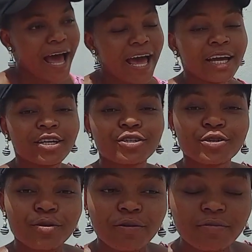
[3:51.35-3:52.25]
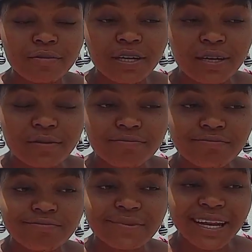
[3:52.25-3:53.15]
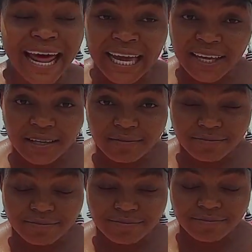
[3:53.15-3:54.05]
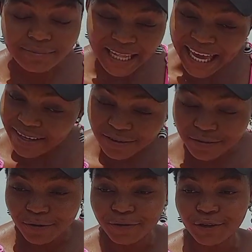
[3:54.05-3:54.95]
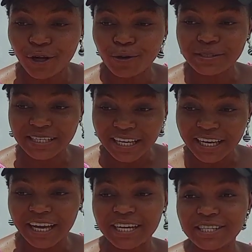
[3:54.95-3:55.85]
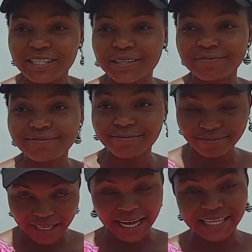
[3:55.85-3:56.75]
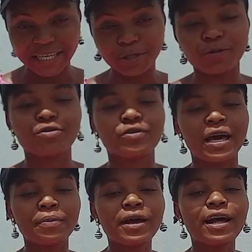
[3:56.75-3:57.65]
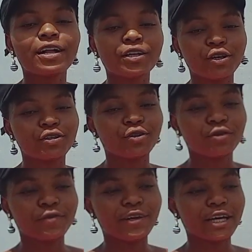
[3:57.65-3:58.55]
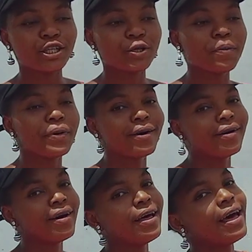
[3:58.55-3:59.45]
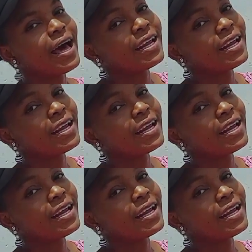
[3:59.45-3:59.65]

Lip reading: And like the videos, engage, like I said, subscribe, click on the notification bell,